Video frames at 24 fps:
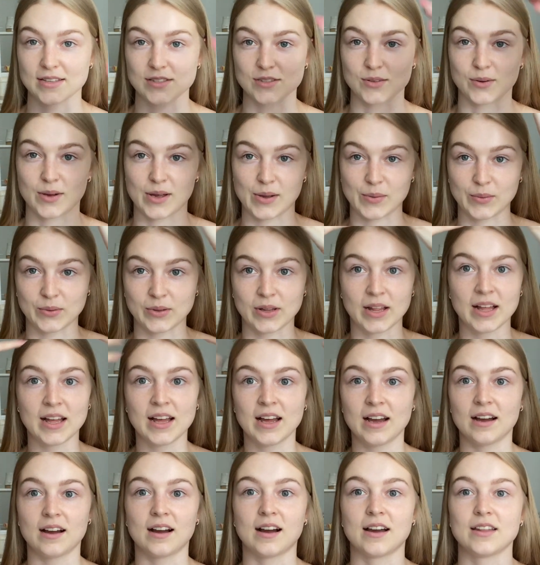So I will
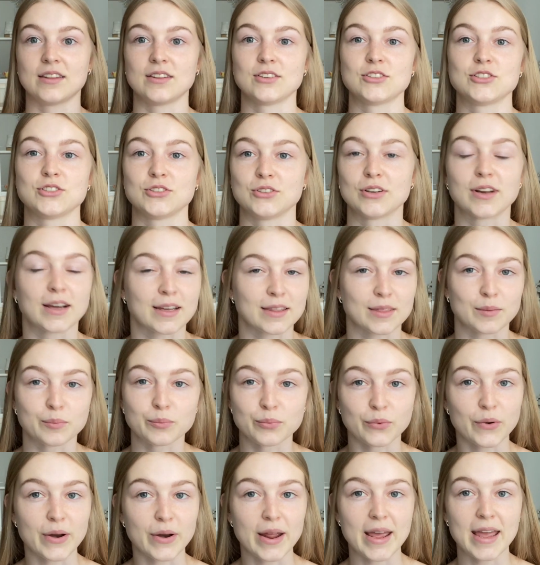either do like the
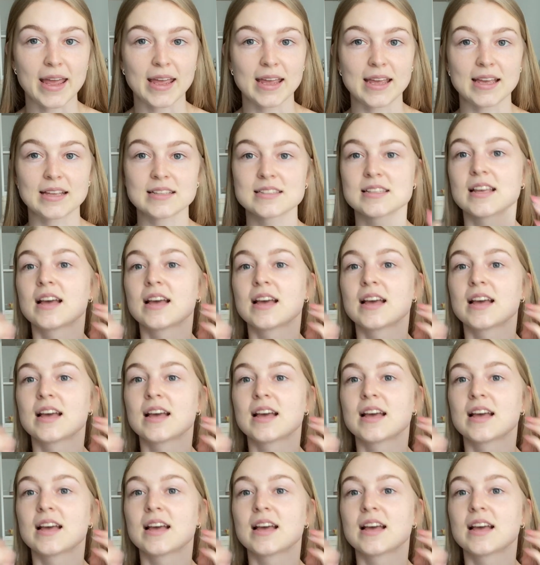braids,